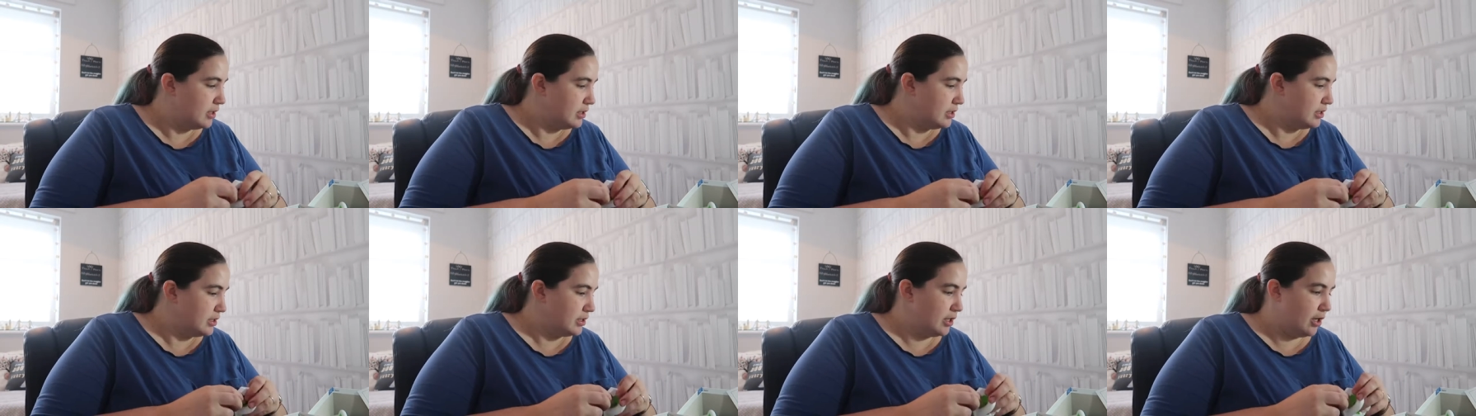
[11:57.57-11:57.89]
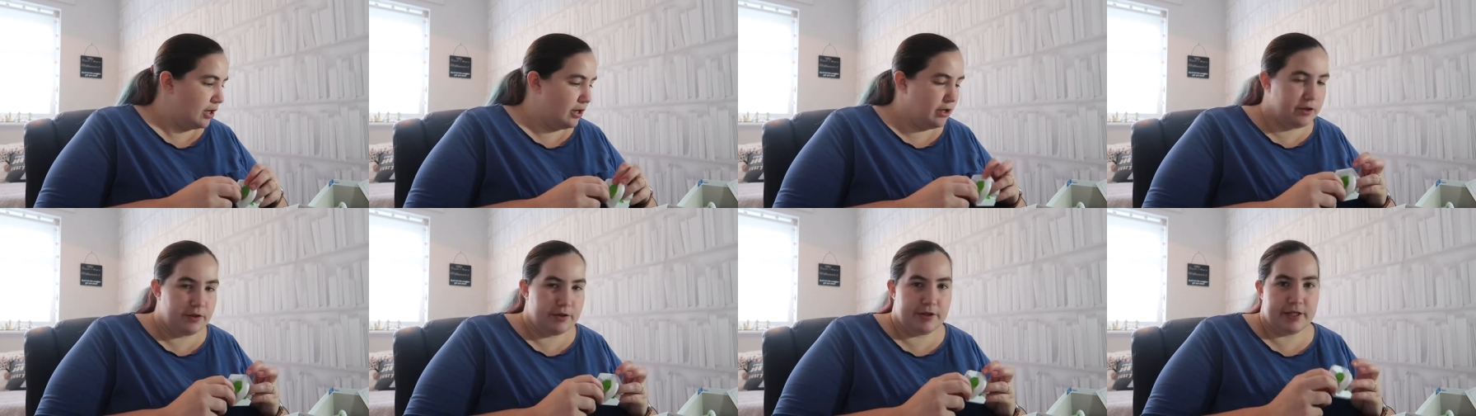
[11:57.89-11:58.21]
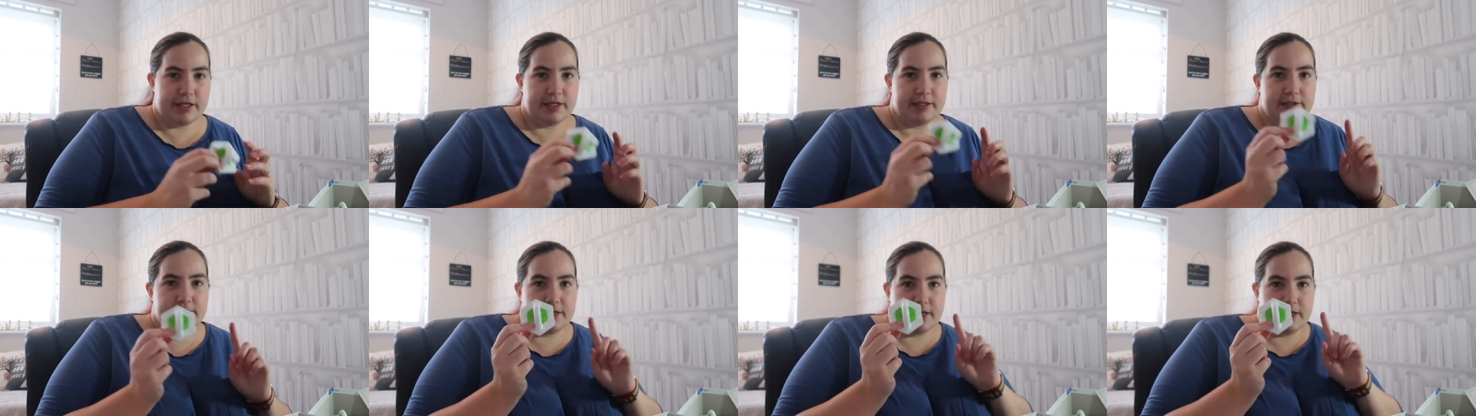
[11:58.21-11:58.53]
So
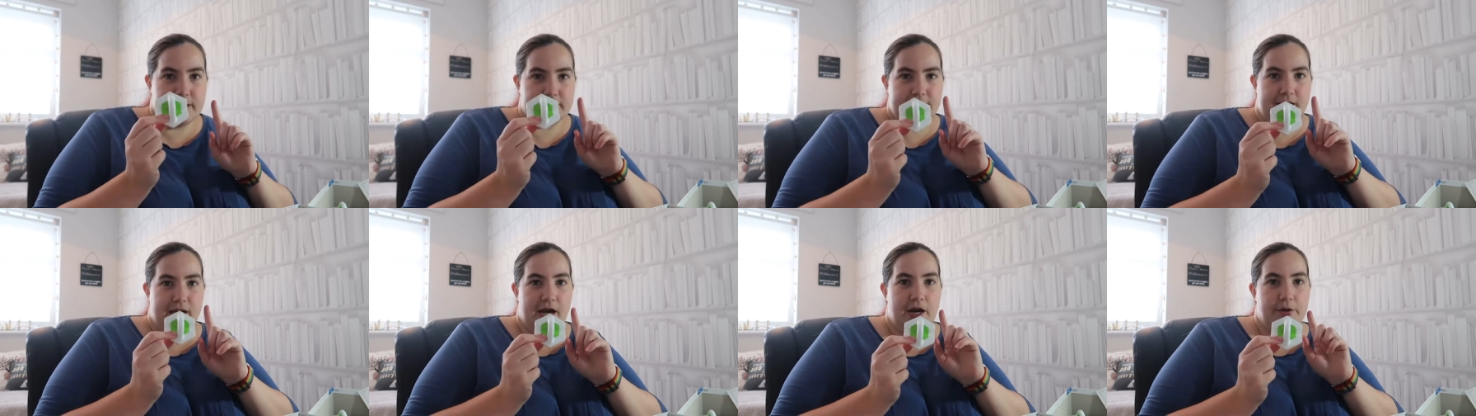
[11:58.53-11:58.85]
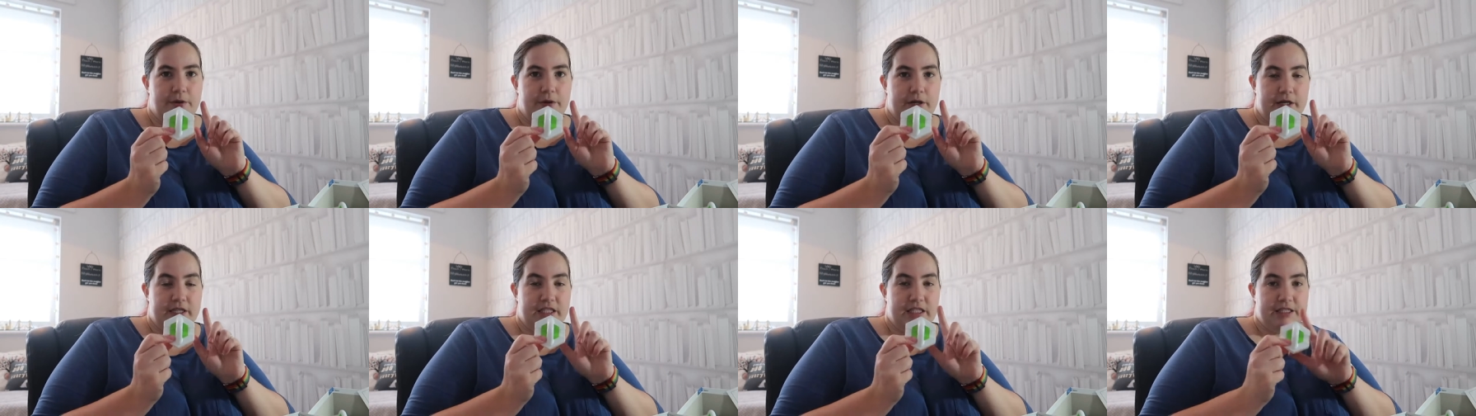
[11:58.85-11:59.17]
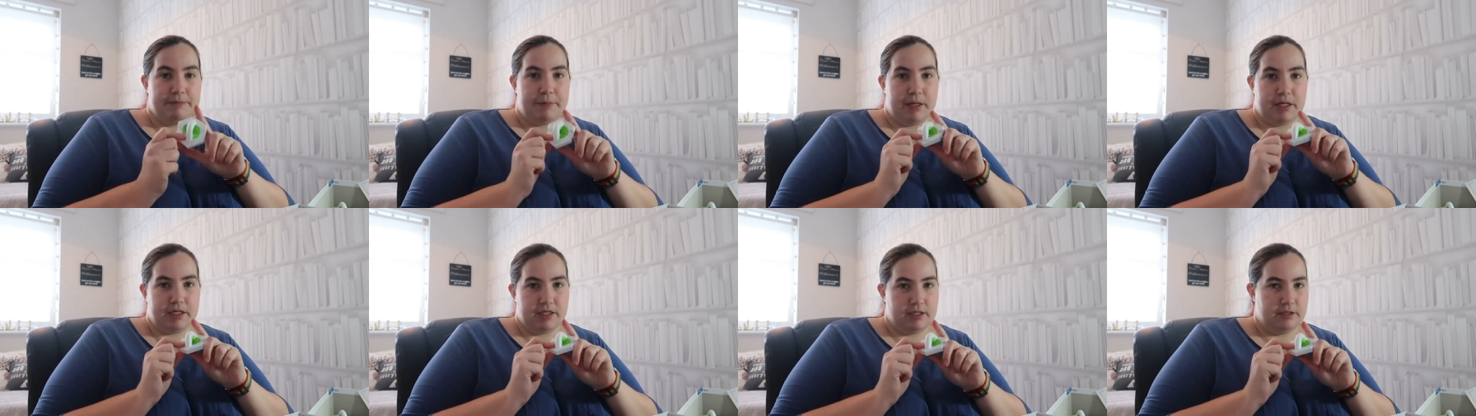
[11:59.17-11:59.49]
this is our
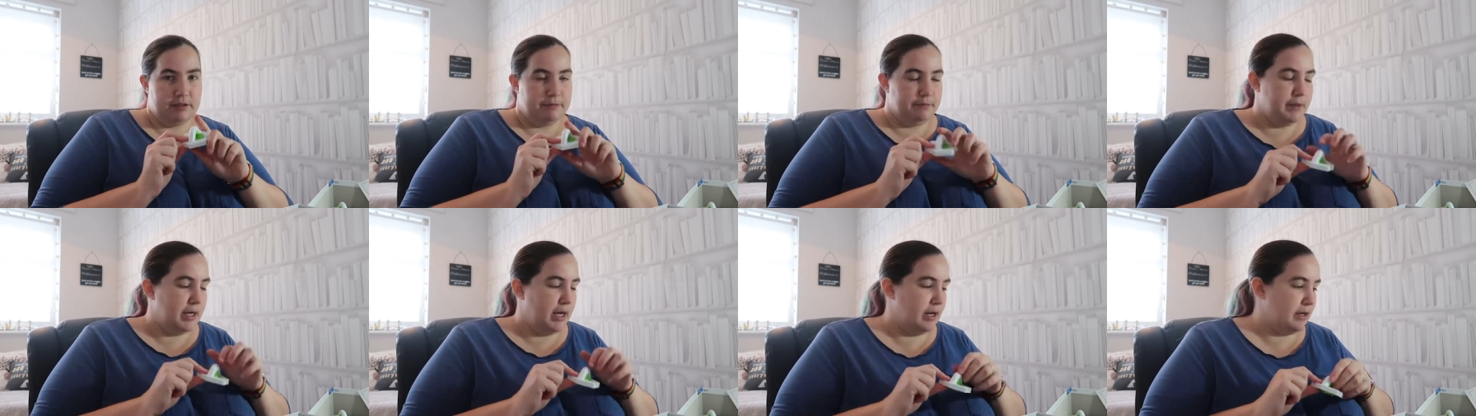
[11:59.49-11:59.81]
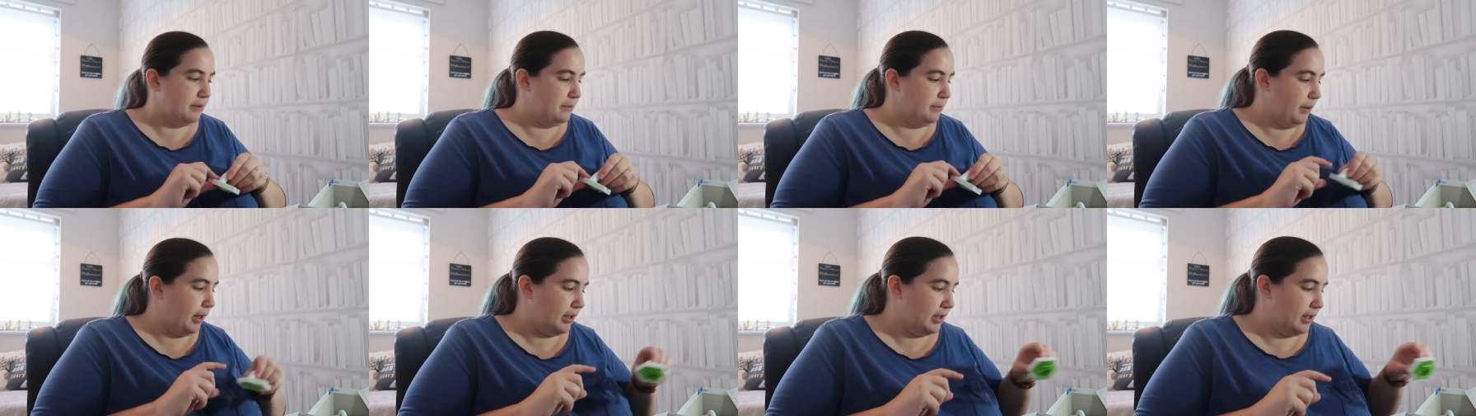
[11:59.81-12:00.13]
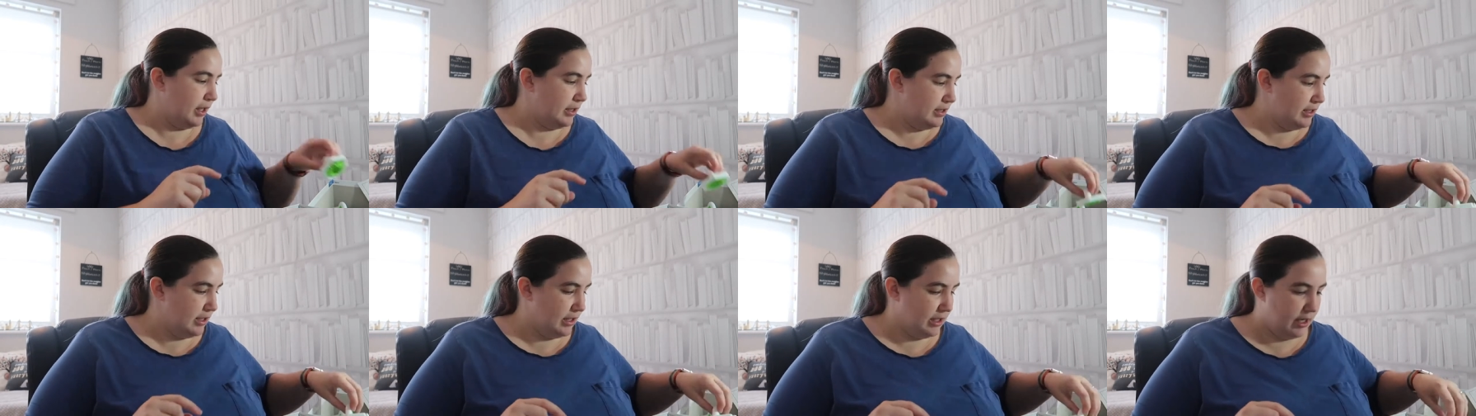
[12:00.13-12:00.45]
expansion pack
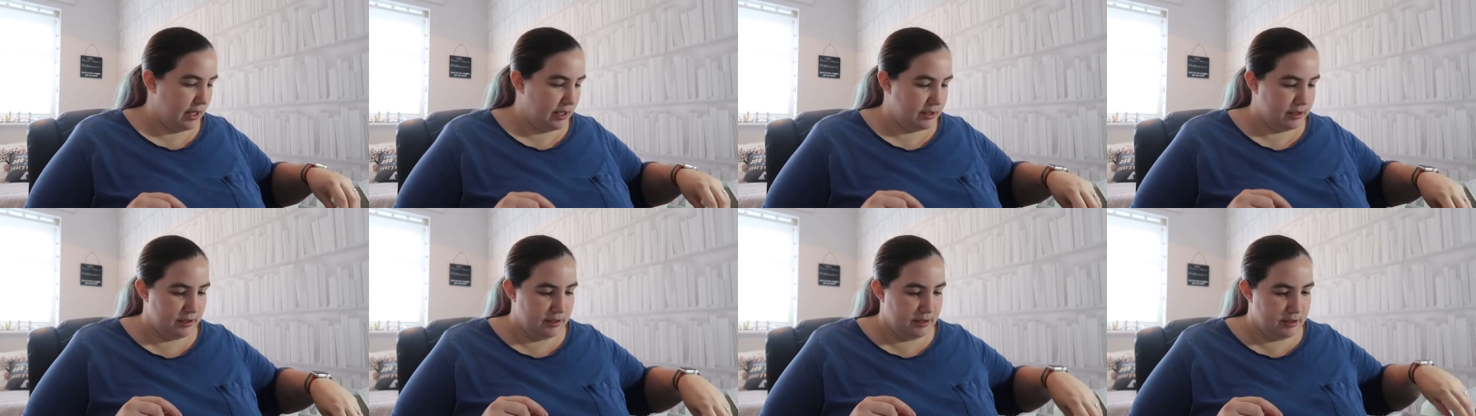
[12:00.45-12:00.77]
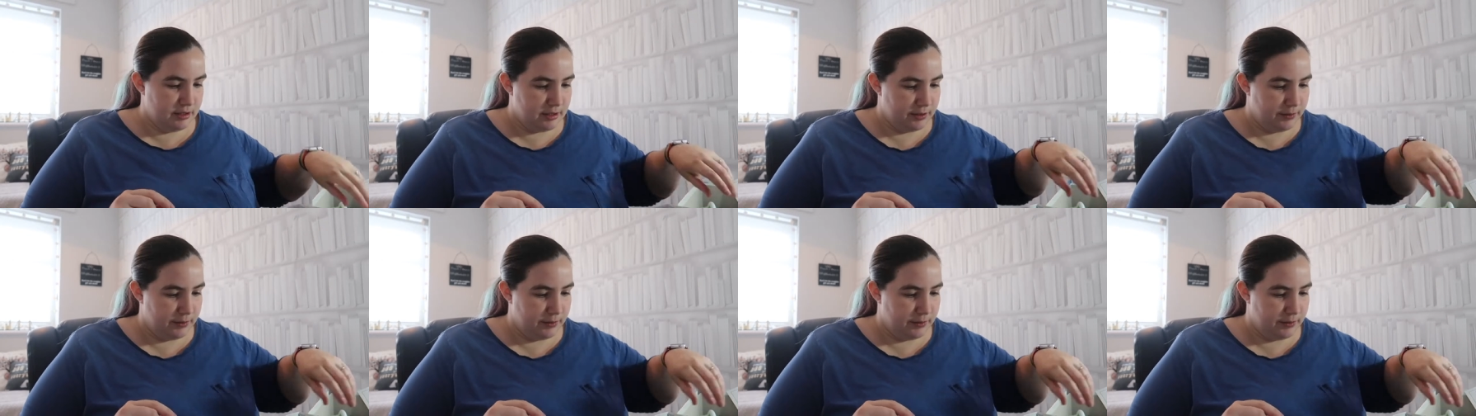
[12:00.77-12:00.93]
magnetic cannon.